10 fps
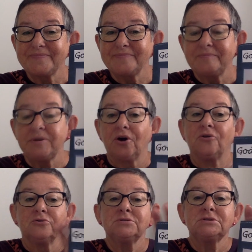
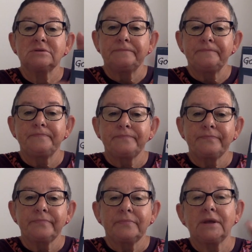because
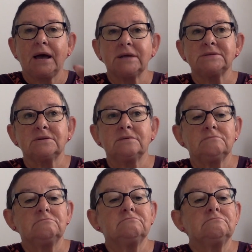it has a
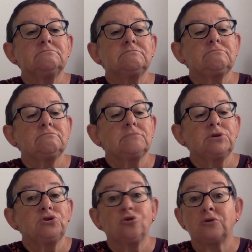
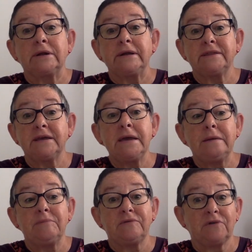godly
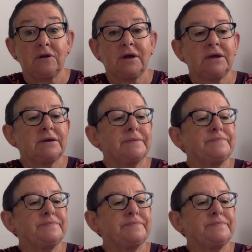theme, if you like.